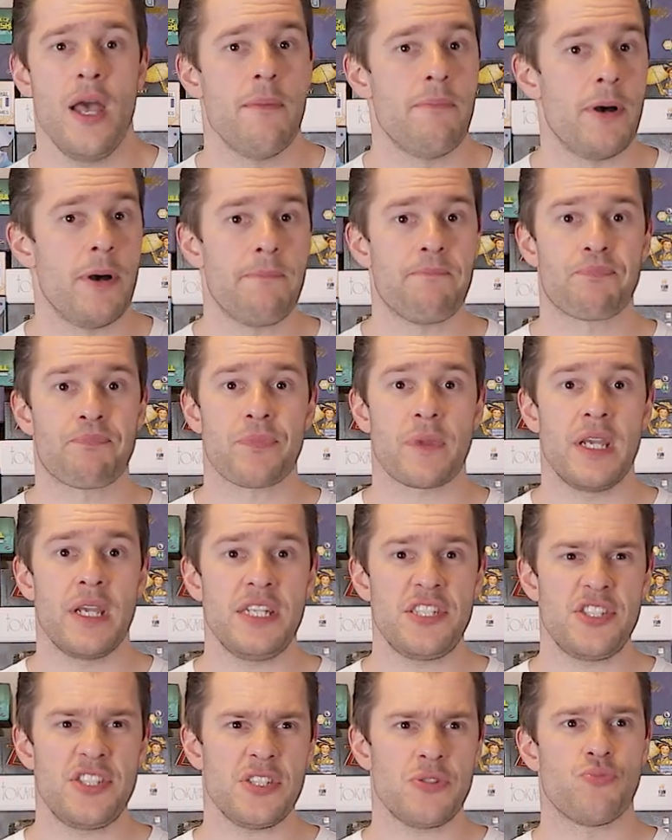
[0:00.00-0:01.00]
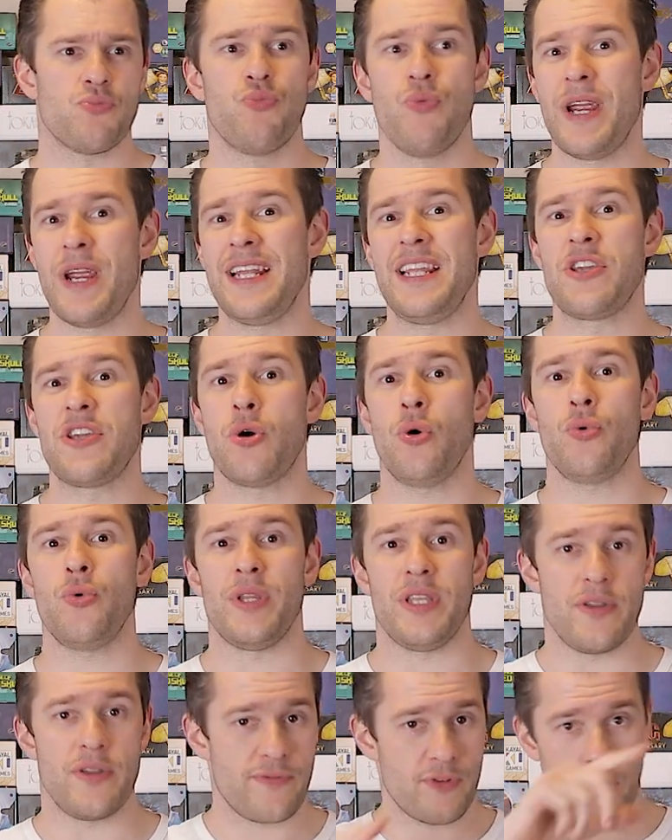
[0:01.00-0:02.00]
But it's just really cool
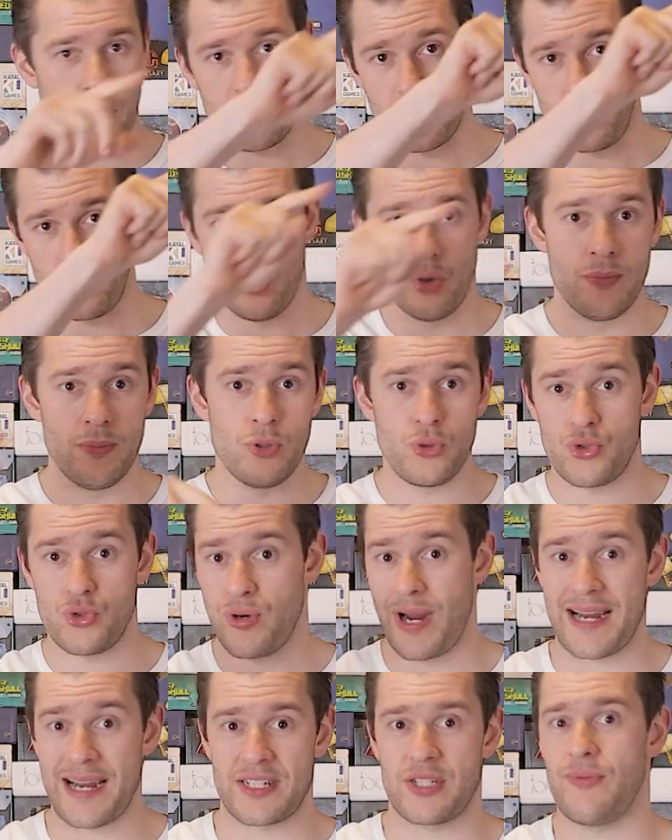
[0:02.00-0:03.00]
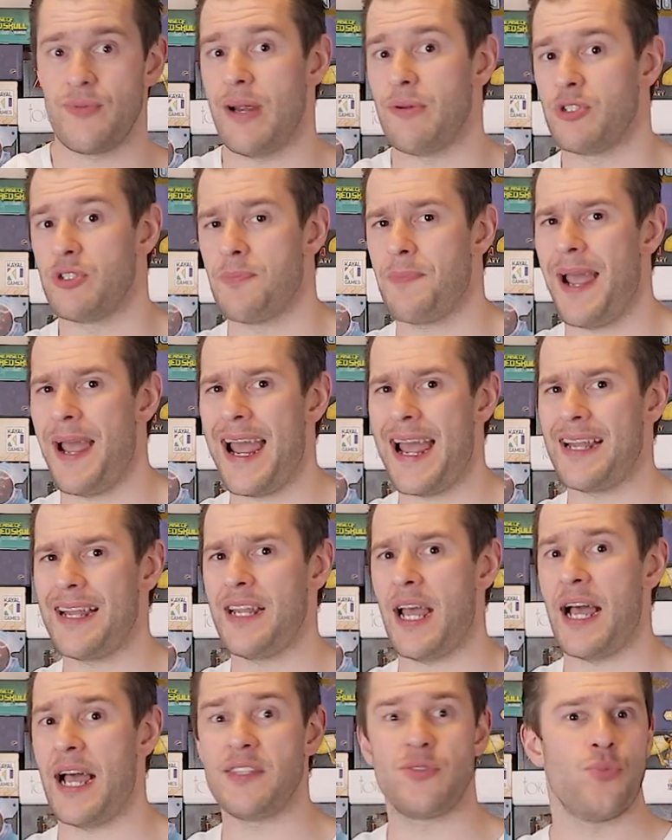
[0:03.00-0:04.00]
that you've got the normal tracks around
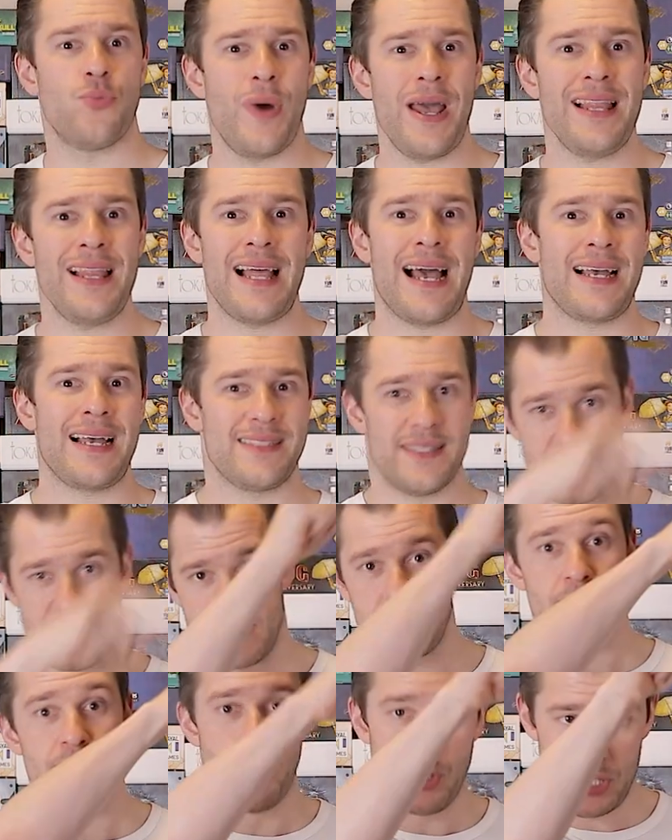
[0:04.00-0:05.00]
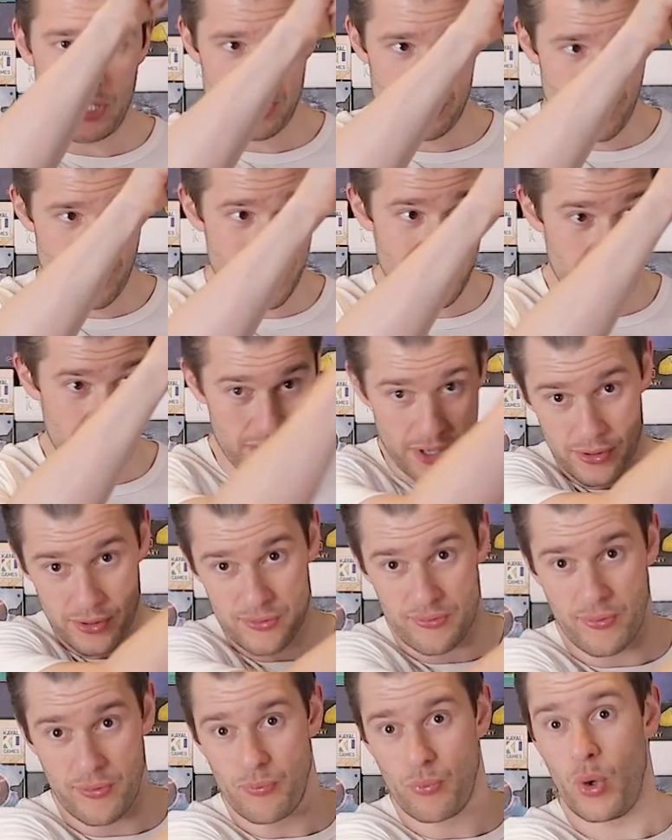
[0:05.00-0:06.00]
Japan, as well as this bullet train that goes
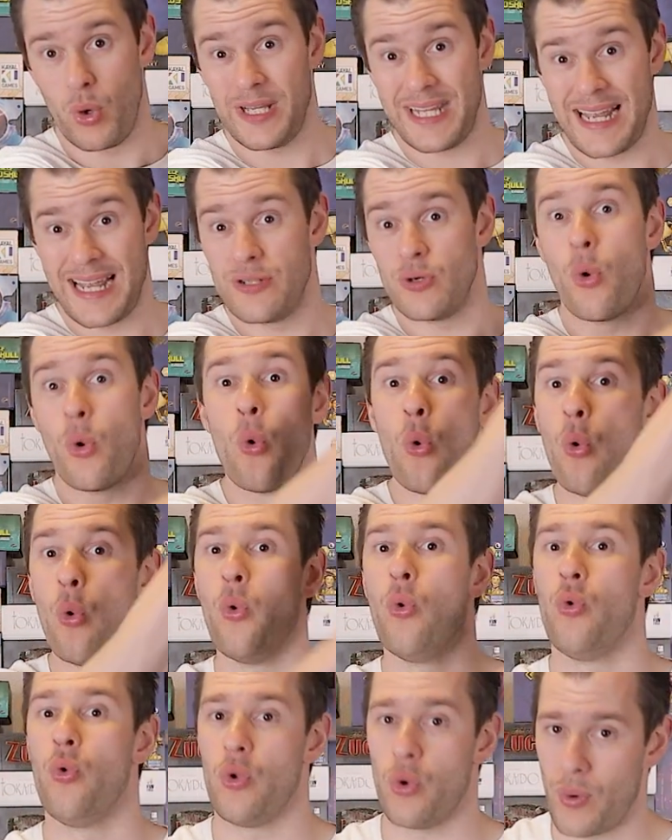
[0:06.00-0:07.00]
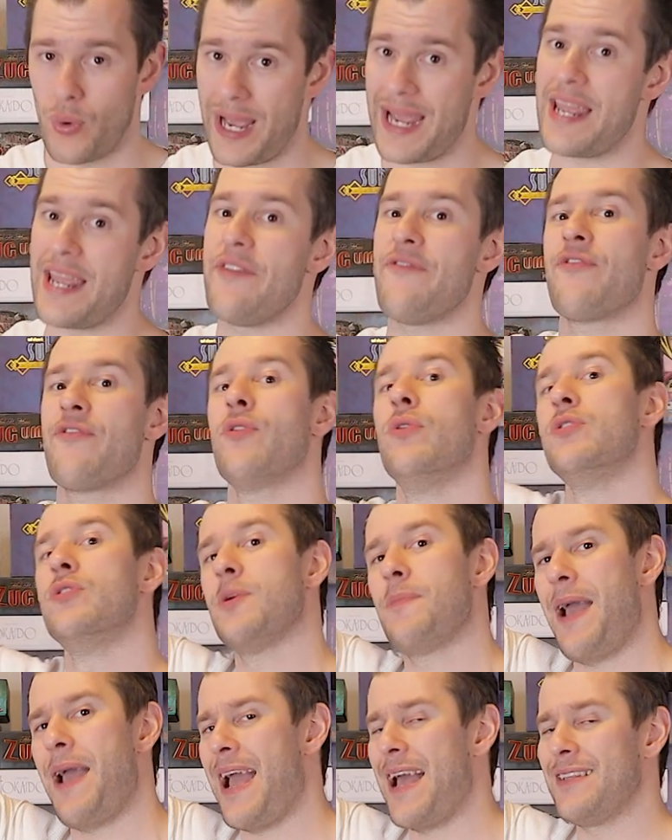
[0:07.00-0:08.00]
from one end all the way through
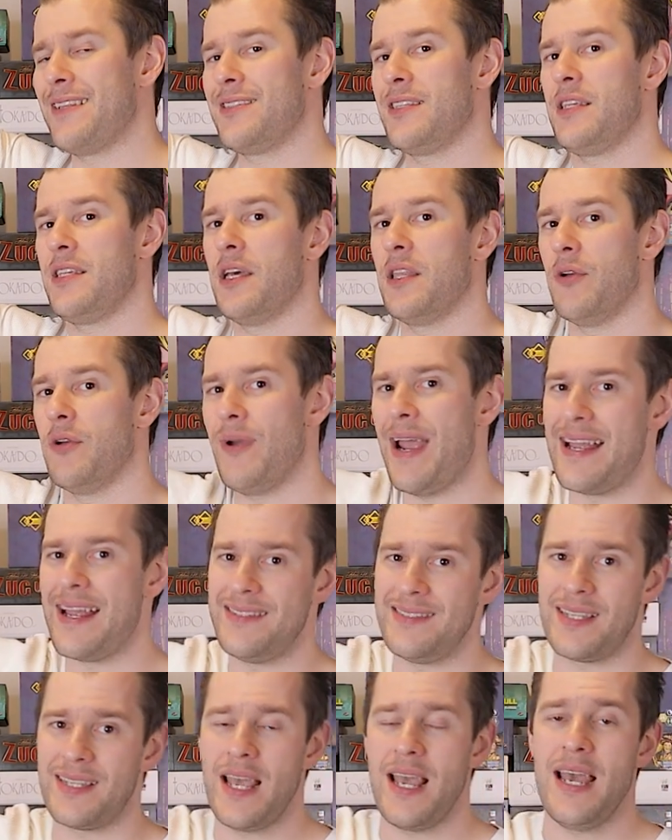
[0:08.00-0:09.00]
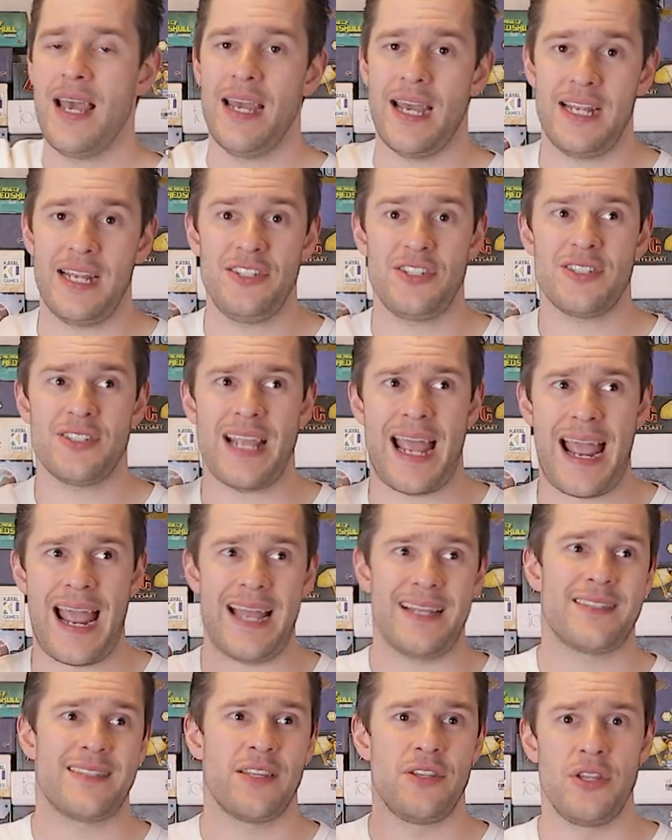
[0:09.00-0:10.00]
Japan to the other end, and just
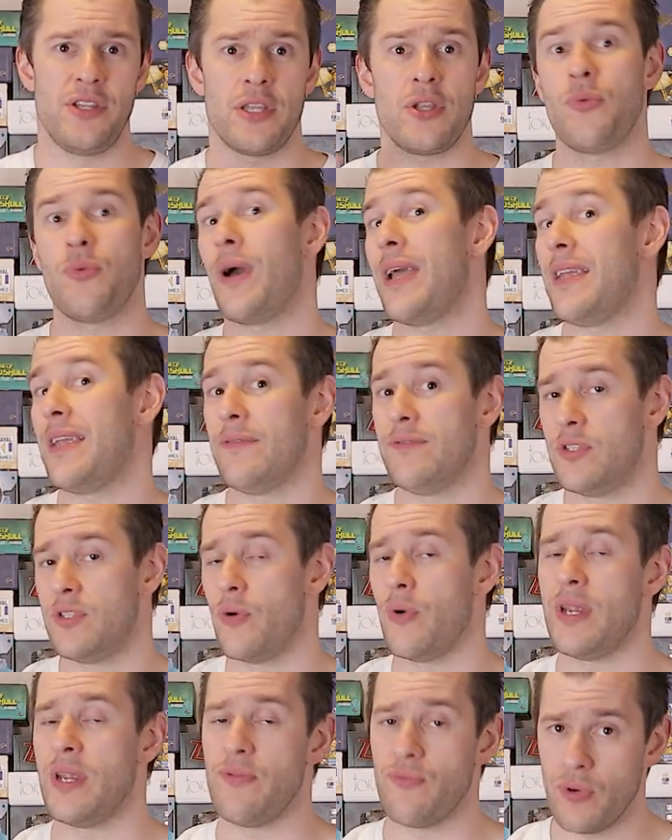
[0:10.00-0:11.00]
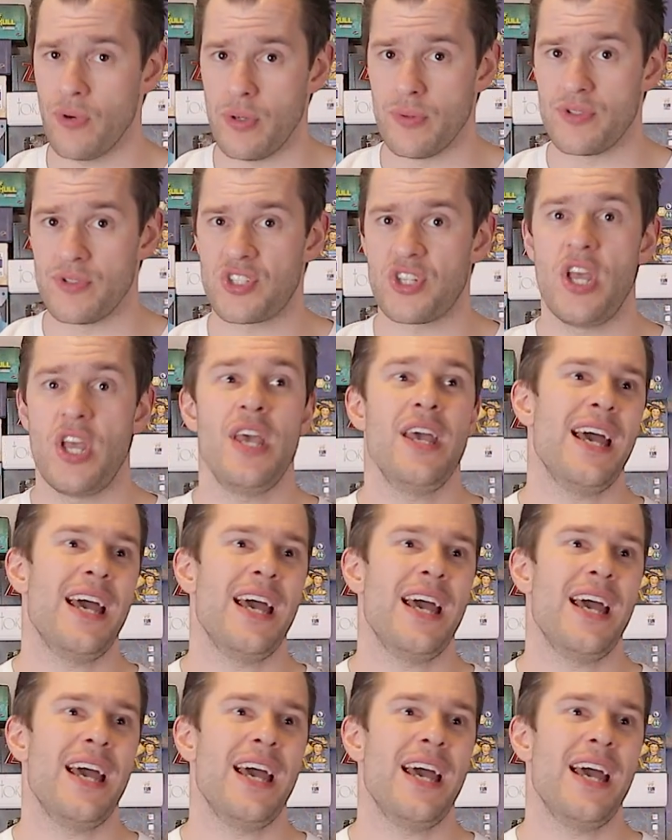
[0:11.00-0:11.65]
adds another way of doing routes.